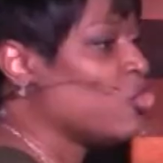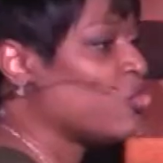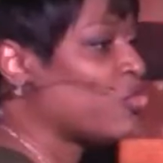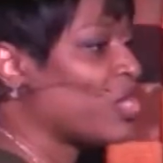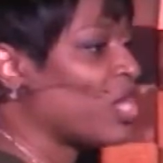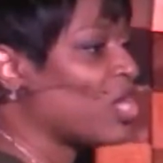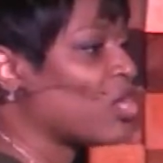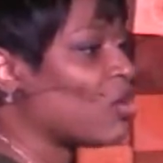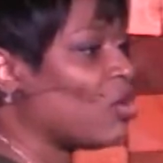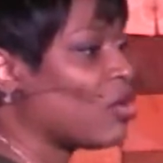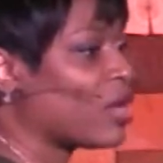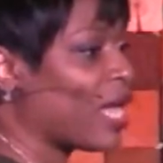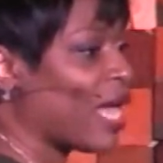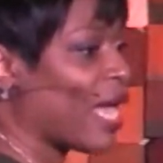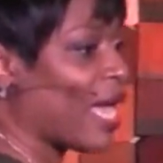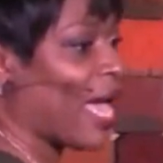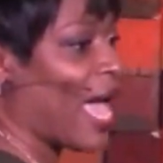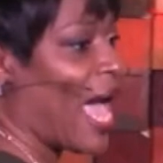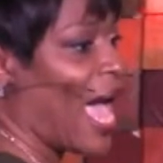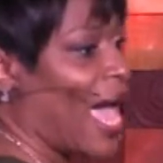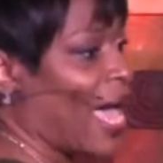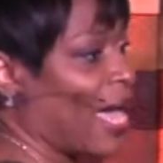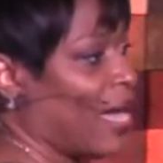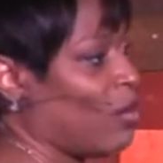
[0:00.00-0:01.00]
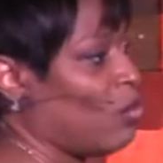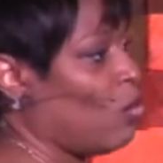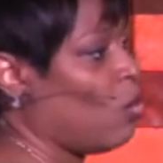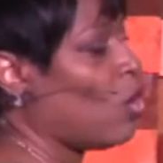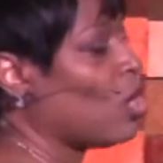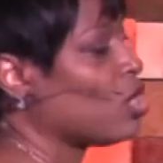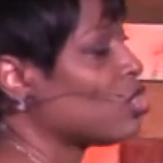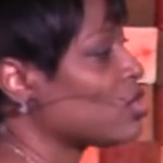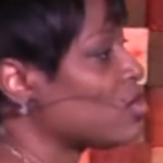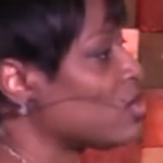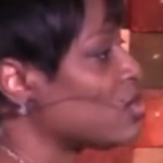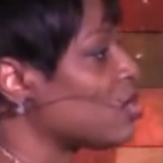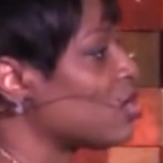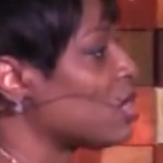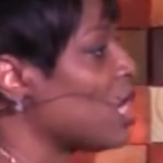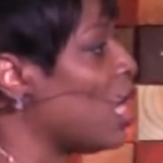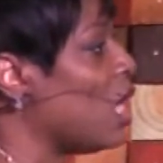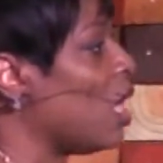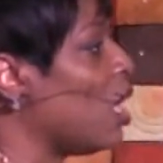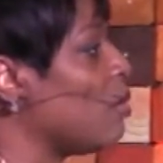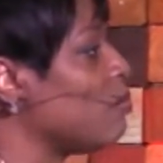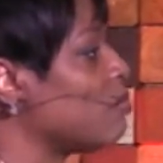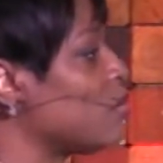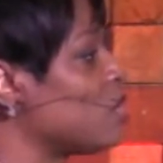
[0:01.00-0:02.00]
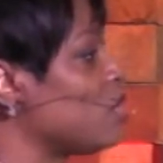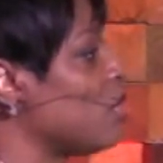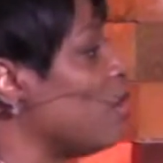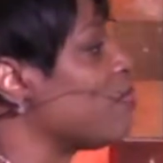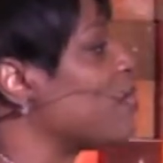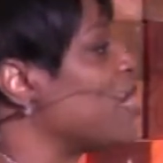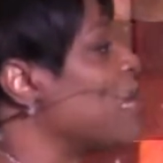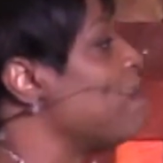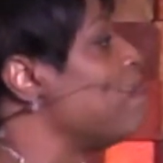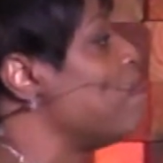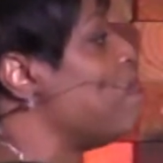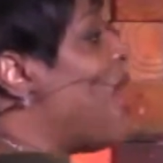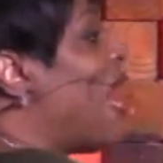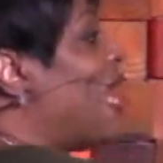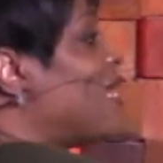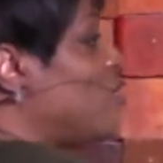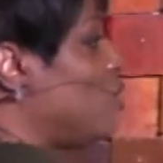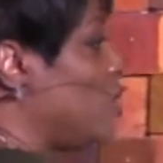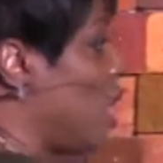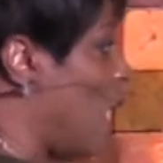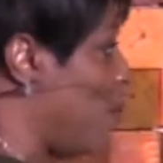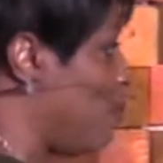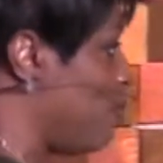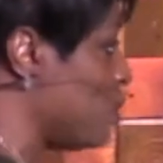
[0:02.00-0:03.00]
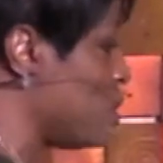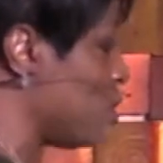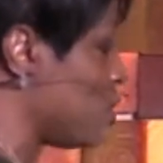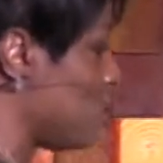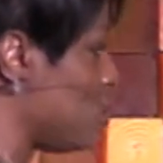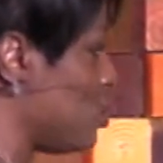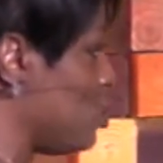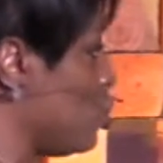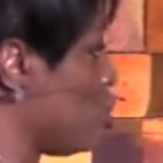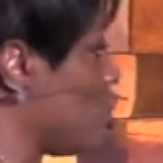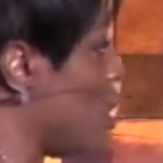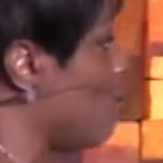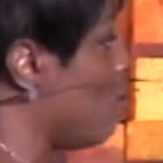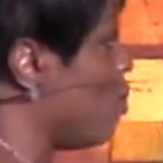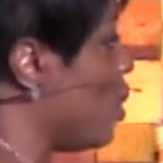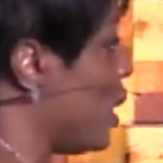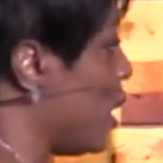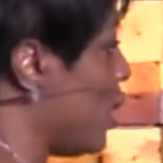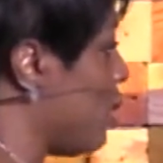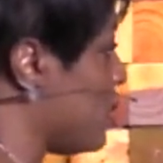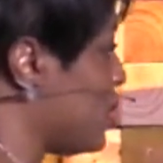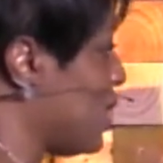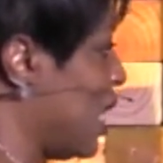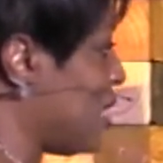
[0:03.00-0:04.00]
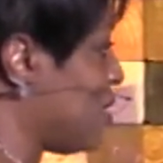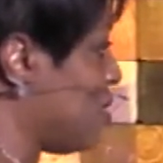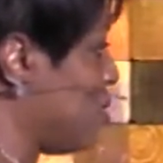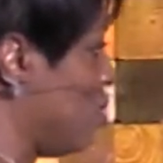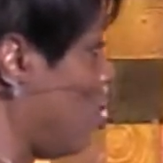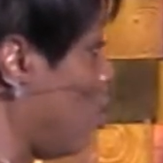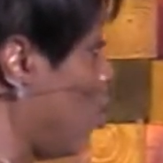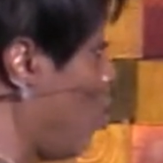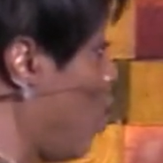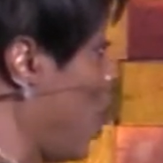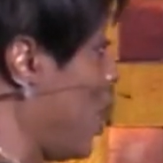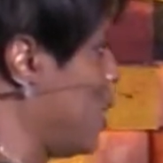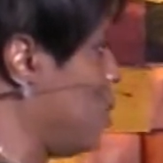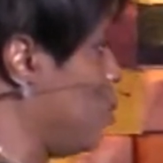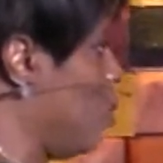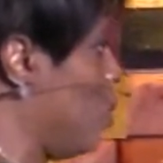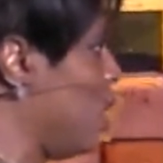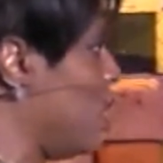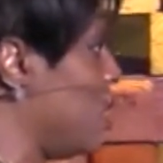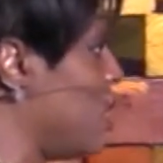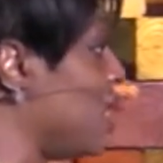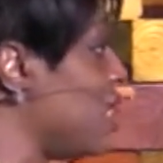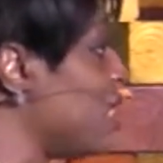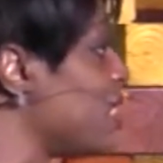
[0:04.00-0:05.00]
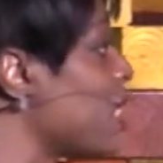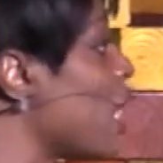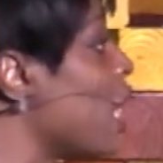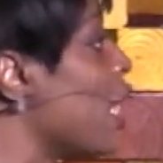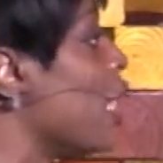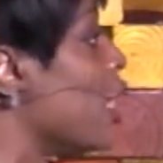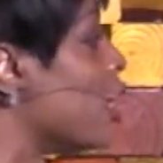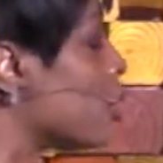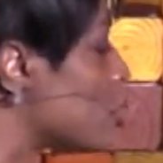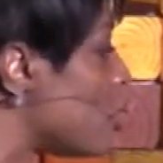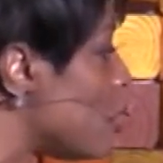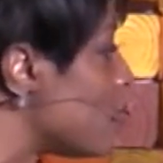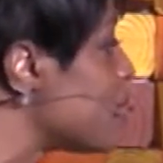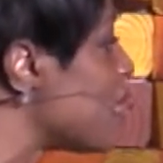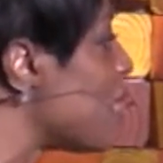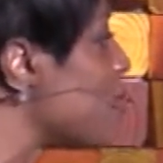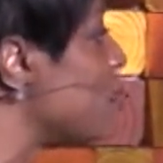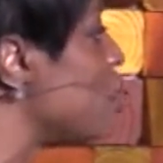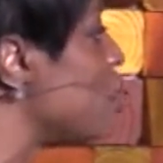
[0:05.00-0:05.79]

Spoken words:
think, okay, I want something bad to happen to someone else. That's not quite what it is. Sometimes